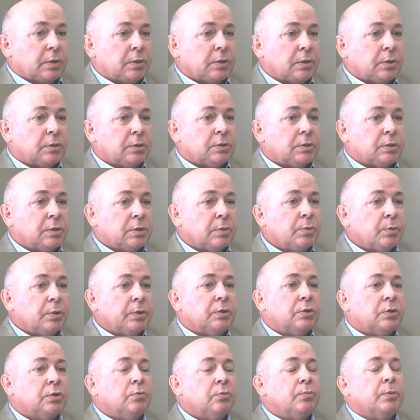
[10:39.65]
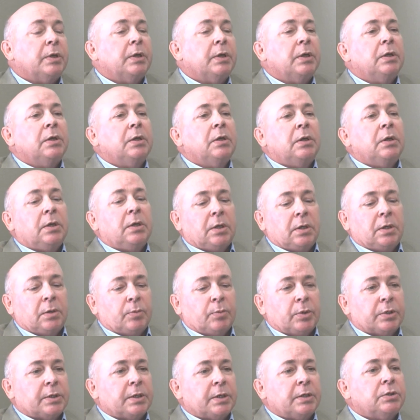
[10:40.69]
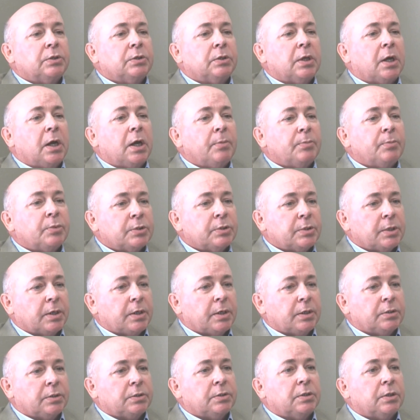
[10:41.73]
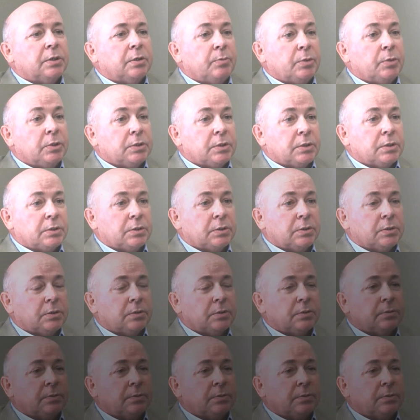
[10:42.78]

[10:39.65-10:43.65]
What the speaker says: There's simply too many potential upsides to the business.